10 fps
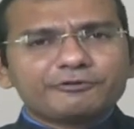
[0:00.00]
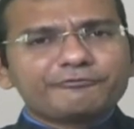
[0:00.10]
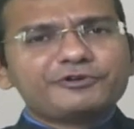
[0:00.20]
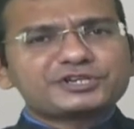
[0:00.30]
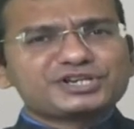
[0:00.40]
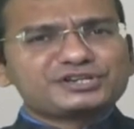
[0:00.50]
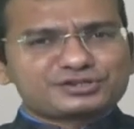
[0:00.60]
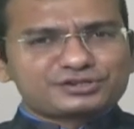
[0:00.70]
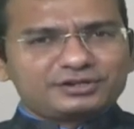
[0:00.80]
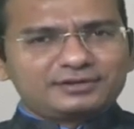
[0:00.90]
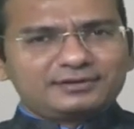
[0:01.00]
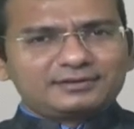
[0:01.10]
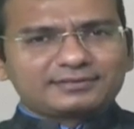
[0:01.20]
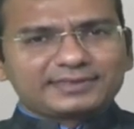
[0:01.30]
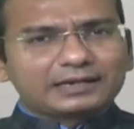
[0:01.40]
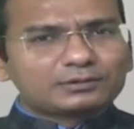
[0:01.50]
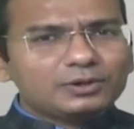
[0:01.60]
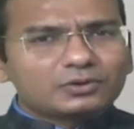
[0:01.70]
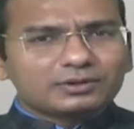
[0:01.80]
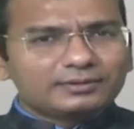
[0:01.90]
wishes that,
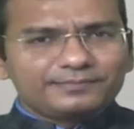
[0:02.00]
look,